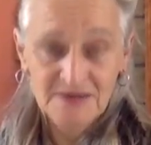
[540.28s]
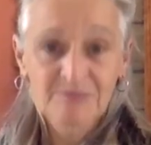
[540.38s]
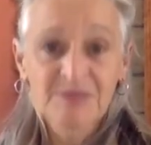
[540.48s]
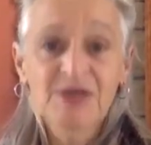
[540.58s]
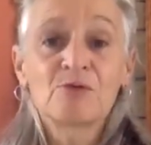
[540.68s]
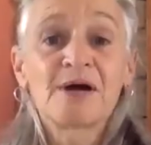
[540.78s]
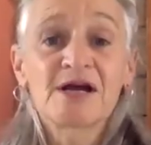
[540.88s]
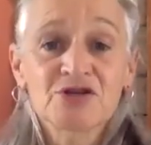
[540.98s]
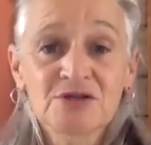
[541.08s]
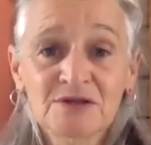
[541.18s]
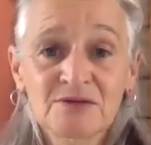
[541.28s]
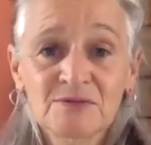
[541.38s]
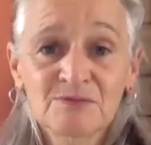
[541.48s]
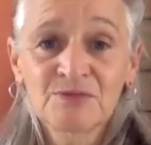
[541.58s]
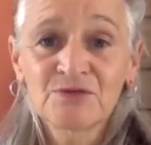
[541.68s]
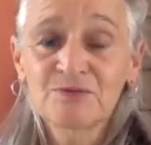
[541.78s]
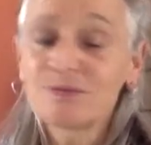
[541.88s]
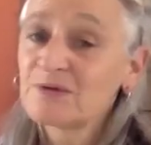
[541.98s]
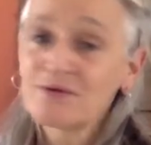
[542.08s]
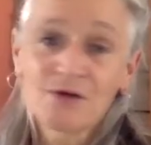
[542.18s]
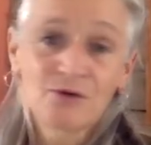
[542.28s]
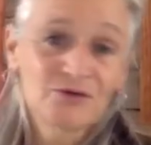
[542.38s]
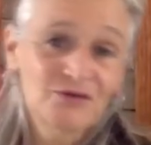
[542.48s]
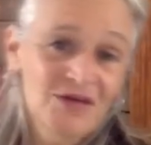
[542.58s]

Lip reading: be compassionate with those